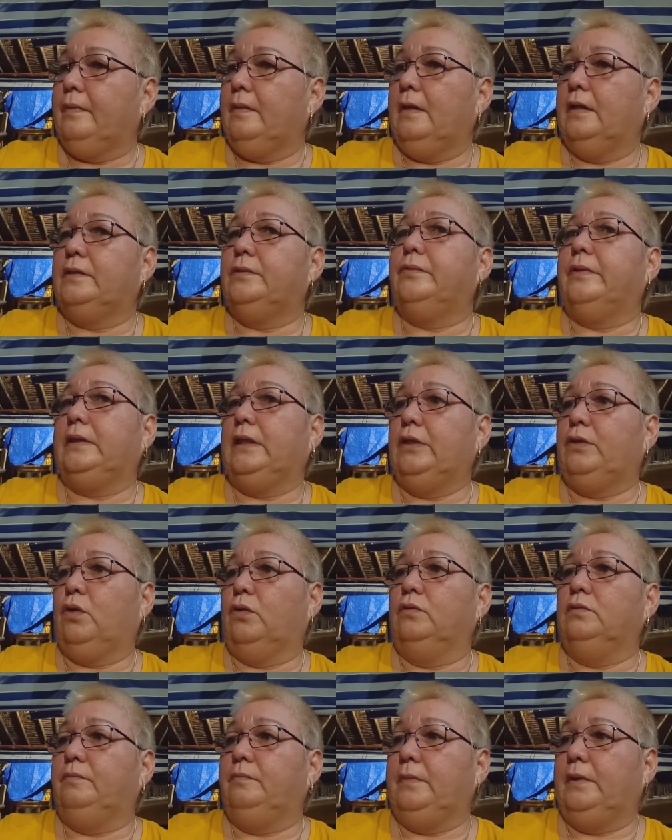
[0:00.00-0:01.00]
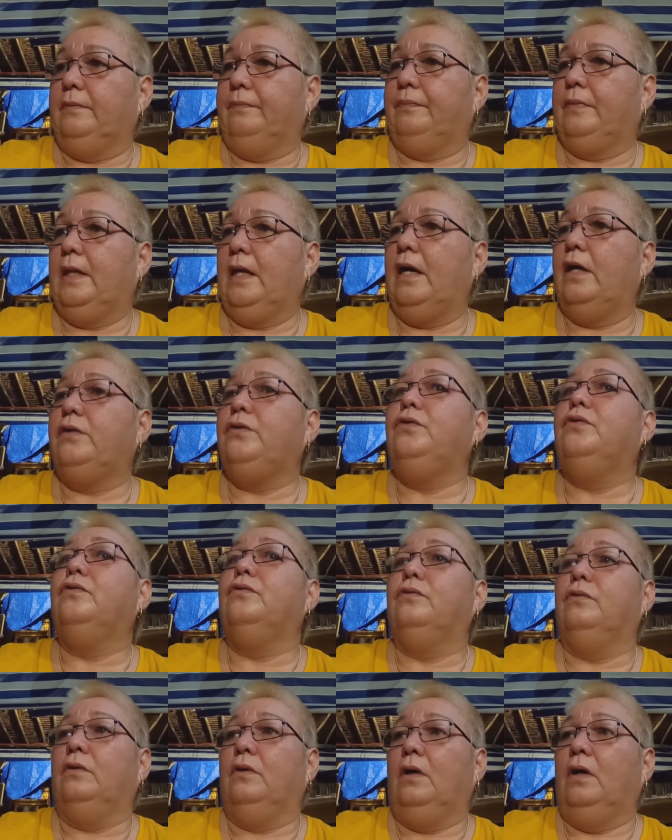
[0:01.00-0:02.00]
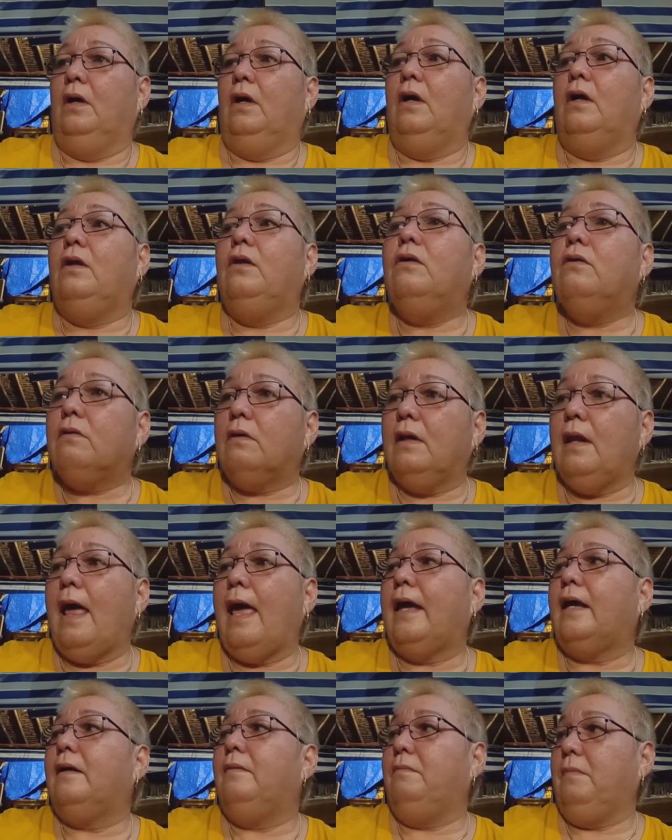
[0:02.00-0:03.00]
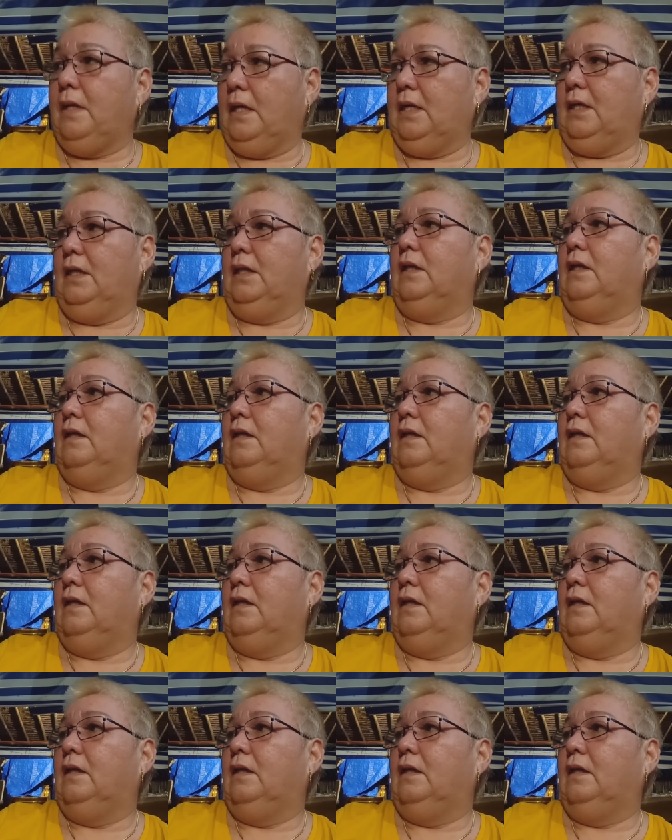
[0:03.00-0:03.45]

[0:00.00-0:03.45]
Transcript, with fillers: That's what he told me. And you look like me.